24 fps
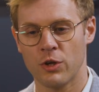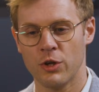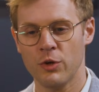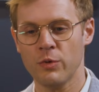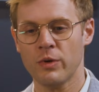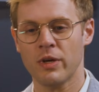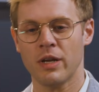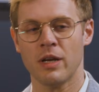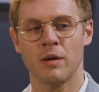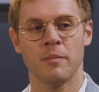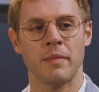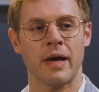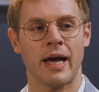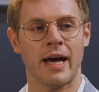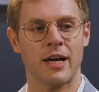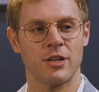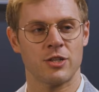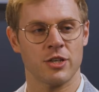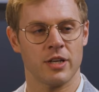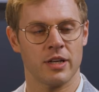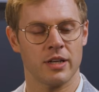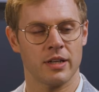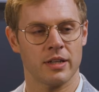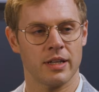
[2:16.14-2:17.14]
you can
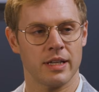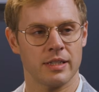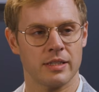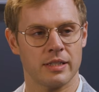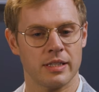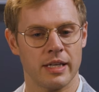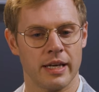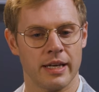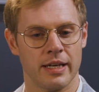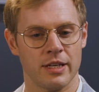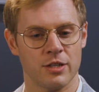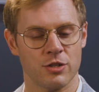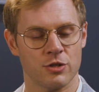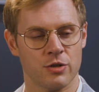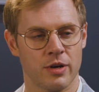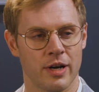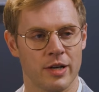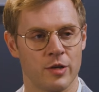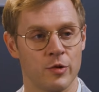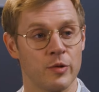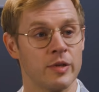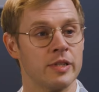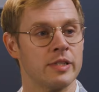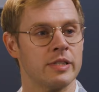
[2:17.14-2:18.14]
imagine, let's say he's
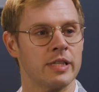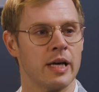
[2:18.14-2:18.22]
trying to